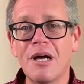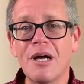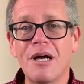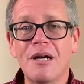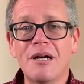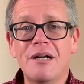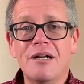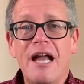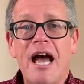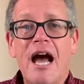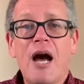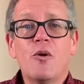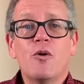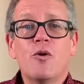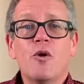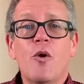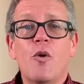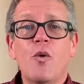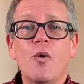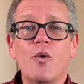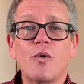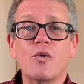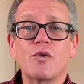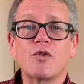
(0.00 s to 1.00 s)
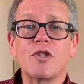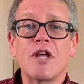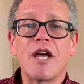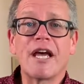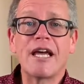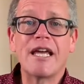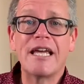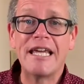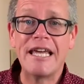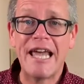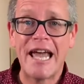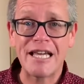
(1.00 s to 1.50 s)
now knows that
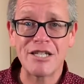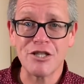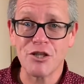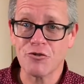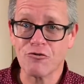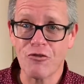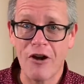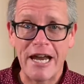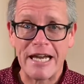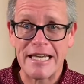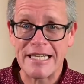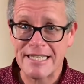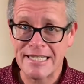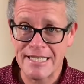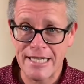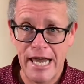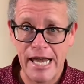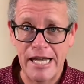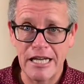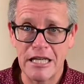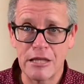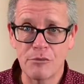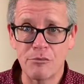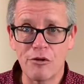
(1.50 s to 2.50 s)
he has a right standing